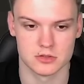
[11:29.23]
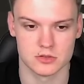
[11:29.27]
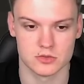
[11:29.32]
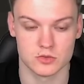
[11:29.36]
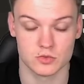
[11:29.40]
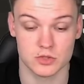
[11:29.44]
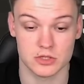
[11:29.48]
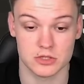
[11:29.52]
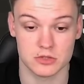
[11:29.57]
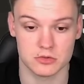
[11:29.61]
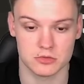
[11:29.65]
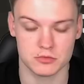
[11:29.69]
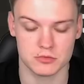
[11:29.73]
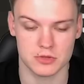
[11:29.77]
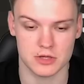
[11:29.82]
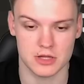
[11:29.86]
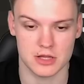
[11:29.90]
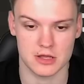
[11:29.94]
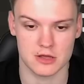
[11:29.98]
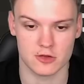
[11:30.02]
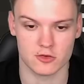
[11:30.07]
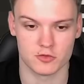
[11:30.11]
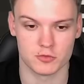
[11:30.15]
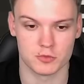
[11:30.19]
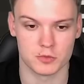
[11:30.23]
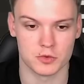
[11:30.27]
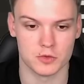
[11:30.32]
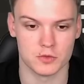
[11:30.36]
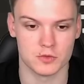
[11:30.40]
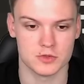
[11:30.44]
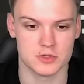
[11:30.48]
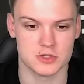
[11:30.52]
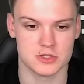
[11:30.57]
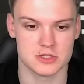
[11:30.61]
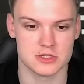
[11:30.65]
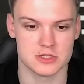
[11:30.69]
We took with the F pawn,
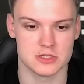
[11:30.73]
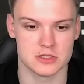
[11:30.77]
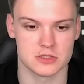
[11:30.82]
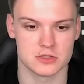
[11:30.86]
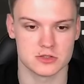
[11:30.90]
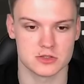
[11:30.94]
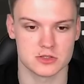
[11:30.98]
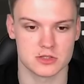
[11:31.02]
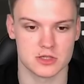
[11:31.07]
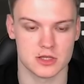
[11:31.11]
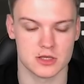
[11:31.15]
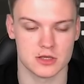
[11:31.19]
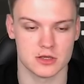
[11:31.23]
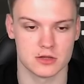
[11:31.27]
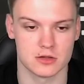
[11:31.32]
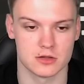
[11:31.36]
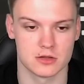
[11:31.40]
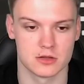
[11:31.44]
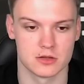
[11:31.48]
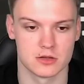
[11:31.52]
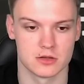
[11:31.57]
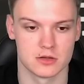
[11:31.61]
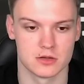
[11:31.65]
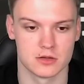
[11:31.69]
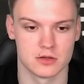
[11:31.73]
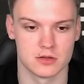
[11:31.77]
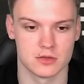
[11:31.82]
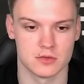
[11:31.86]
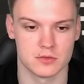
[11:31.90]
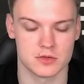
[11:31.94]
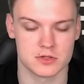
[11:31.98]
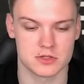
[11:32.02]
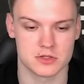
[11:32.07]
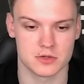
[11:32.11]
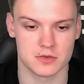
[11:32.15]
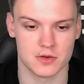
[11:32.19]
which is interesting.
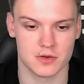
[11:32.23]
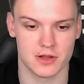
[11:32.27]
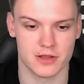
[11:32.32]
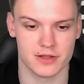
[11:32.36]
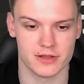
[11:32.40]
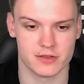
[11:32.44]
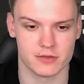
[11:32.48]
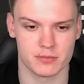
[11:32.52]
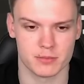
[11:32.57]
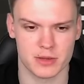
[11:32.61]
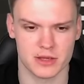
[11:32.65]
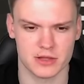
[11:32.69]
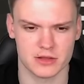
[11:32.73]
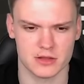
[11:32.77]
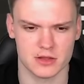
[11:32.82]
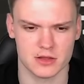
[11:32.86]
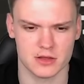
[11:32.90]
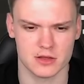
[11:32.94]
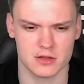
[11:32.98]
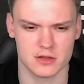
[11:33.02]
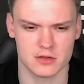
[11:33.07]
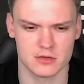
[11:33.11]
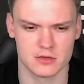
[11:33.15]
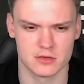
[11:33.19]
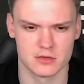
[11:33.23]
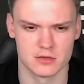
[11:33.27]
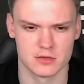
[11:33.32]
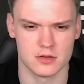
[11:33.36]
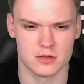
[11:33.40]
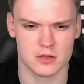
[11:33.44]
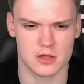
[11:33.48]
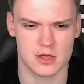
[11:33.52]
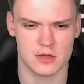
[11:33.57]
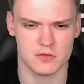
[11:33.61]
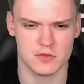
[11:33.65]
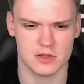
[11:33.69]
Was not really expecting it.
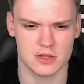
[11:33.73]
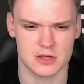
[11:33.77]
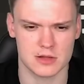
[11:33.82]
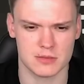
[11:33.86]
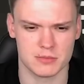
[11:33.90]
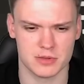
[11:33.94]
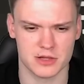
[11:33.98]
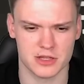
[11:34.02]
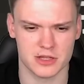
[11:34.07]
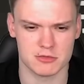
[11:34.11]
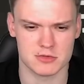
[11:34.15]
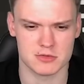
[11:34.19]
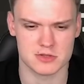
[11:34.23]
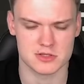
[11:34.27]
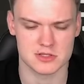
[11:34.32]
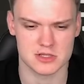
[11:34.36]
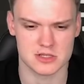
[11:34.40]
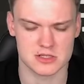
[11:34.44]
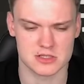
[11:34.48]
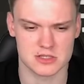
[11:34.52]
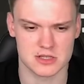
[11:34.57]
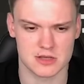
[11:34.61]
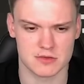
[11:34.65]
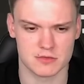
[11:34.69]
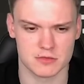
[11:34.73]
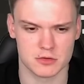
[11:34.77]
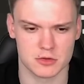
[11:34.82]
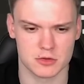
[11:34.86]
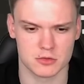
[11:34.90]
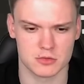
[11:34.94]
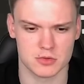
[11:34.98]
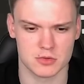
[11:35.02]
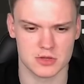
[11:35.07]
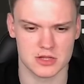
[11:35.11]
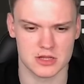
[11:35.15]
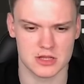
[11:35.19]
Now I think I'll play Queen C7 or
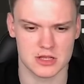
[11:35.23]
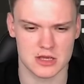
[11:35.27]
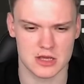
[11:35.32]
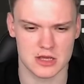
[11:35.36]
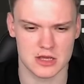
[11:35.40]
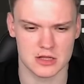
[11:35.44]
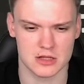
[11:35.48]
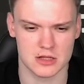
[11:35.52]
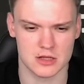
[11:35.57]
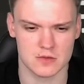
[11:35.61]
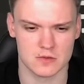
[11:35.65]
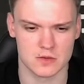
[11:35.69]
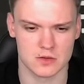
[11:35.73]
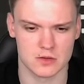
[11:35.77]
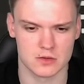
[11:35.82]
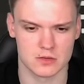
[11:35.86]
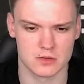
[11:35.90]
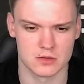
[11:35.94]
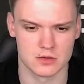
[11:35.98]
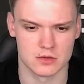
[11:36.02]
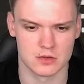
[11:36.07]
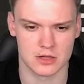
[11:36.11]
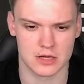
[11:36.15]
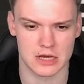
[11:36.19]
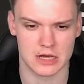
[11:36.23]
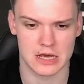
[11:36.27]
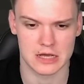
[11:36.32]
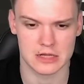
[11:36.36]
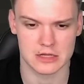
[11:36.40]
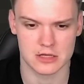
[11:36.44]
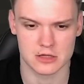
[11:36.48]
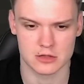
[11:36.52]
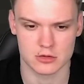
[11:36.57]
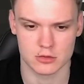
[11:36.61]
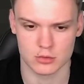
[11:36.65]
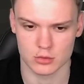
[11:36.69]
Queen D8 even.
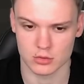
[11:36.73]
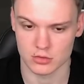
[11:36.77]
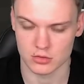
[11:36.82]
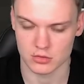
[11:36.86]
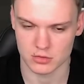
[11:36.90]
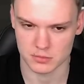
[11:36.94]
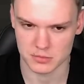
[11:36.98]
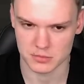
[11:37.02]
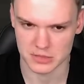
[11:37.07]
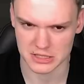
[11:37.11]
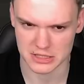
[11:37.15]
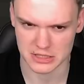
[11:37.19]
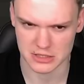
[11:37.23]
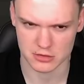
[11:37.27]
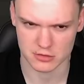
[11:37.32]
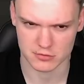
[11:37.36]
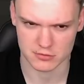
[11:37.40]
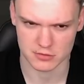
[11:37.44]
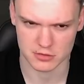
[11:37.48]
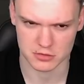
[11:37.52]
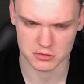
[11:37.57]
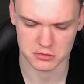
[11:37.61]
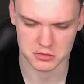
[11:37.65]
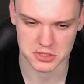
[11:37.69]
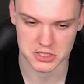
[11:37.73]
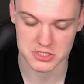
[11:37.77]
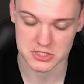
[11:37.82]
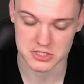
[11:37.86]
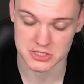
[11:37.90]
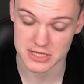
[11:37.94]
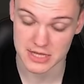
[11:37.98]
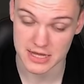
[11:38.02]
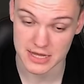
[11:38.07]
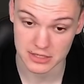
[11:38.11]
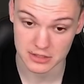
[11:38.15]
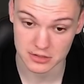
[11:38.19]
Idea to bring it over to this
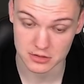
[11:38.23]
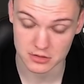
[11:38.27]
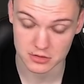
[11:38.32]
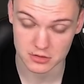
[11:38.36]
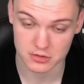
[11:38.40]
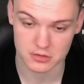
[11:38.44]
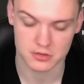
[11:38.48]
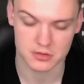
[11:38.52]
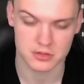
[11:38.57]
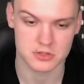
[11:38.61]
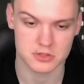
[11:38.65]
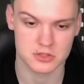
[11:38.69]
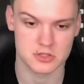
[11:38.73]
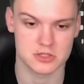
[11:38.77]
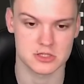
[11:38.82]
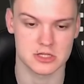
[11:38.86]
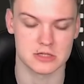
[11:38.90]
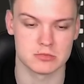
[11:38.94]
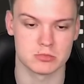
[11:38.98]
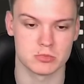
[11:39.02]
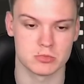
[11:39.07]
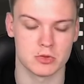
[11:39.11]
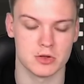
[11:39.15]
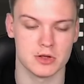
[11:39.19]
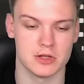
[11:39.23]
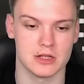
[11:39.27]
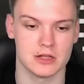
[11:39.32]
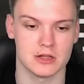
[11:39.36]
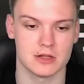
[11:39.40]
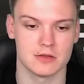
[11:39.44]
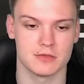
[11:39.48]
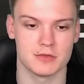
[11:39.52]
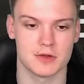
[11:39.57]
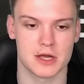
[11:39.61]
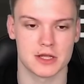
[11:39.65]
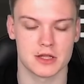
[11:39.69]
diagonal, just exploiting
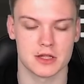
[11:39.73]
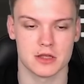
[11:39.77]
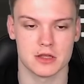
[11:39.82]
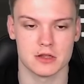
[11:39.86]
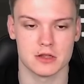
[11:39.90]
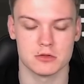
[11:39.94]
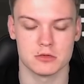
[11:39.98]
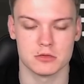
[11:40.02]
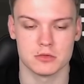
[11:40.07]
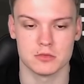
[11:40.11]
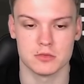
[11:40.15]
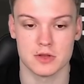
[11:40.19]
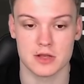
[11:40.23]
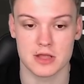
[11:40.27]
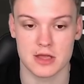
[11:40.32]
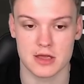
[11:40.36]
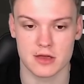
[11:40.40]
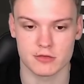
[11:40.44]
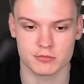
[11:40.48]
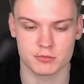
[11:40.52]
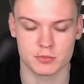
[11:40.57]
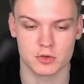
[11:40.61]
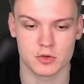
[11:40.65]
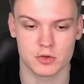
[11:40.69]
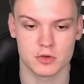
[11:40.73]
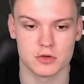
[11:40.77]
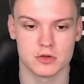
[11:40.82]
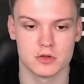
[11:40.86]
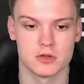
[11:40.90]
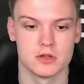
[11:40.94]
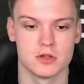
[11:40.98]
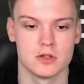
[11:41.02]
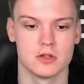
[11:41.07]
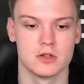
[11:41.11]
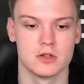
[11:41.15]
the fact that he took with the F pawn.